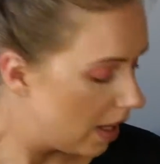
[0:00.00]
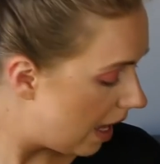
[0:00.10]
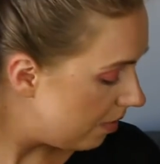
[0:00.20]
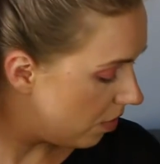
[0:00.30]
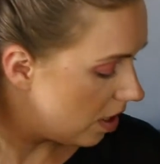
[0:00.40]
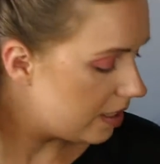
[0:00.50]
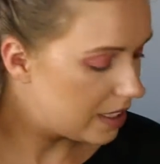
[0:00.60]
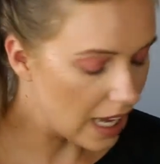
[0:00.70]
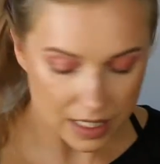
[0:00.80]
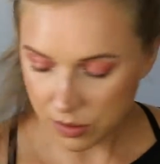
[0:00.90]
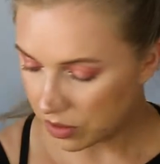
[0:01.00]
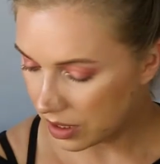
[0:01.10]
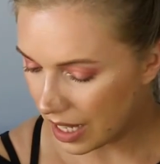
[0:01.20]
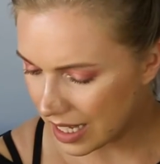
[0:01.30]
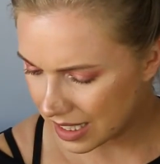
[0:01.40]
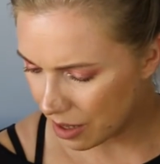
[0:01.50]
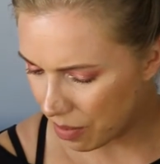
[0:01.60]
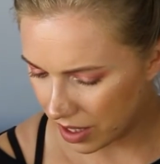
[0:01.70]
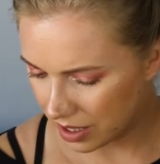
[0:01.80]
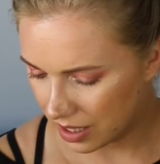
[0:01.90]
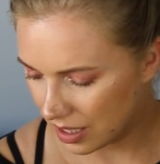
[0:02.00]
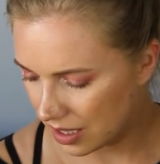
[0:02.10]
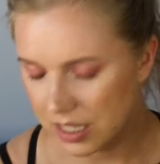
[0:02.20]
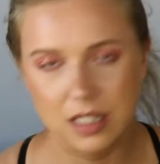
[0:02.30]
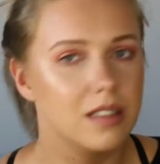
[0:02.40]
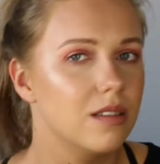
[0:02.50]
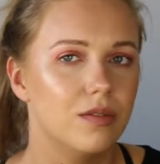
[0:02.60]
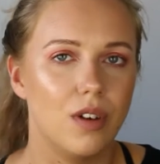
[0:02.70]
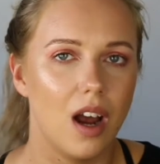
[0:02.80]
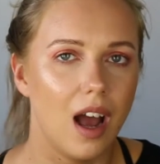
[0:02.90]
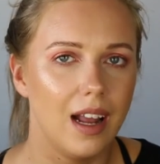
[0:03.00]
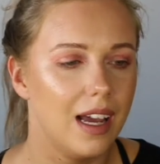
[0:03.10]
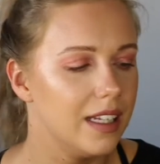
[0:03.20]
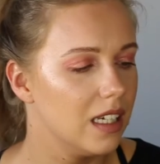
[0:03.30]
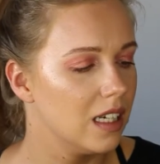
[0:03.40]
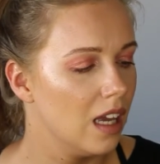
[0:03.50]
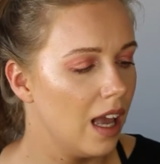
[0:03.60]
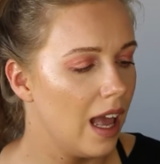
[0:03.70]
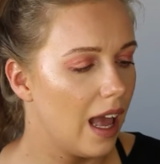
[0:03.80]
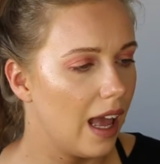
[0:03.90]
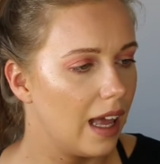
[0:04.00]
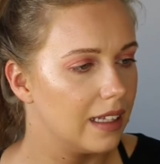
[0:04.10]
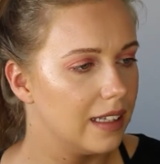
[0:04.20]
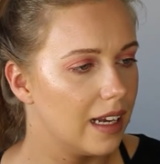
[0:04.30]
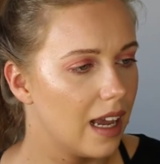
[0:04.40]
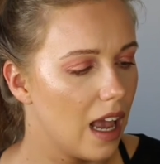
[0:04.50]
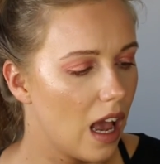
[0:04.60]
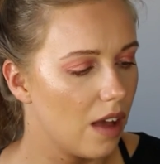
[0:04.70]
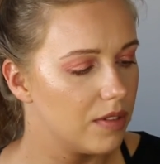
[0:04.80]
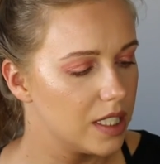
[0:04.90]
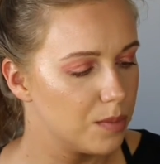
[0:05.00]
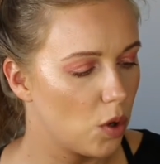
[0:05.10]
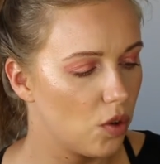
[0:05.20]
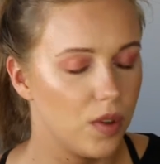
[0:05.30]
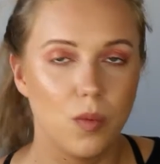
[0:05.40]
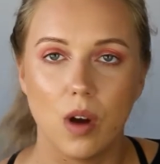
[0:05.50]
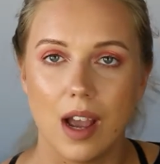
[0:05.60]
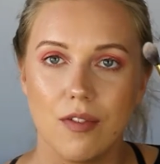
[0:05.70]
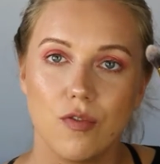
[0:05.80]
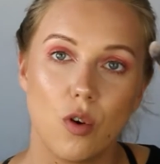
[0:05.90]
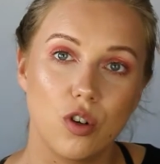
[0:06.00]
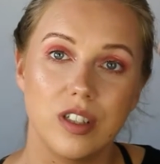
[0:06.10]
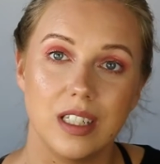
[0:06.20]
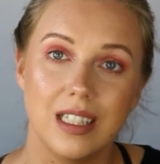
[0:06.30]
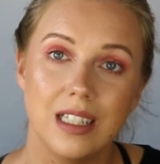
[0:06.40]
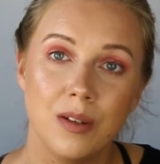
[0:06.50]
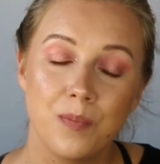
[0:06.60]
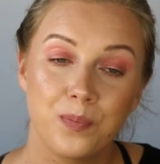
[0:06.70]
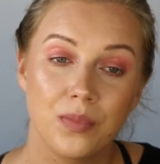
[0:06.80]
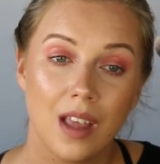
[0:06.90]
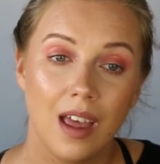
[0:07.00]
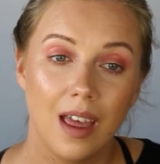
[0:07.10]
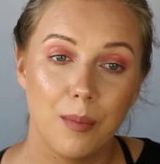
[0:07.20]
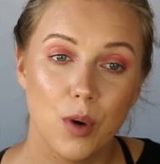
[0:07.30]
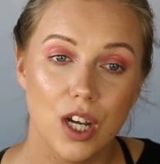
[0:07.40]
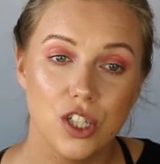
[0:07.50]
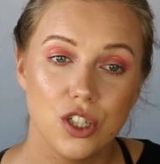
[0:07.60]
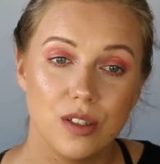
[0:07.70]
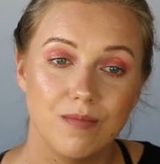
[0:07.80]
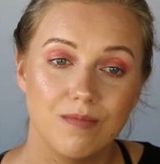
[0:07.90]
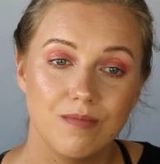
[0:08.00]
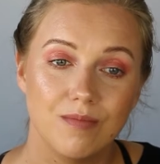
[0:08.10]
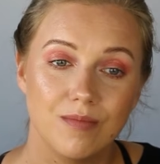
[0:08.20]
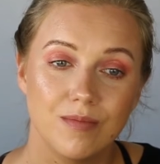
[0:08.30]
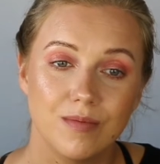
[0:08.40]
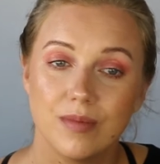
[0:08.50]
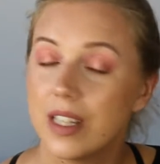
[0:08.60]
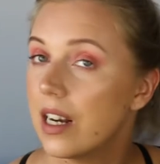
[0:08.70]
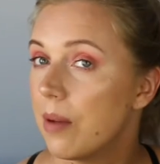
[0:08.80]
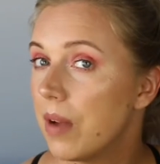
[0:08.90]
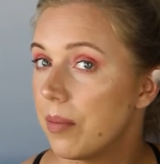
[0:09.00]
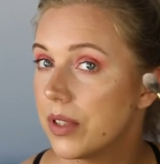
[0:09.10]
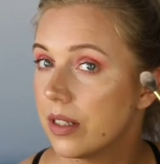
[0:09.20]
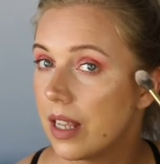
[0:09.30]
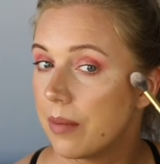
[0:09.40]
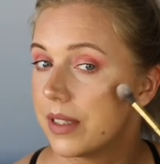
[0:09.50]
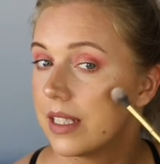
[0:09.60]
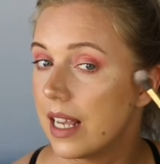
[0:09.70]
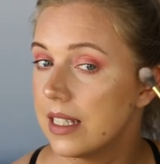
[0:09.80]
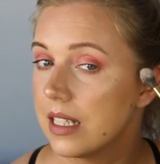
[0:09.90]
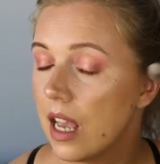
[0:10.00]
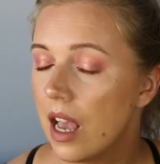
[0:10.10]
And for the last step, I think it's for highlighting. And then I have this Morphe Y14 brush that I'm absolutely obsessed.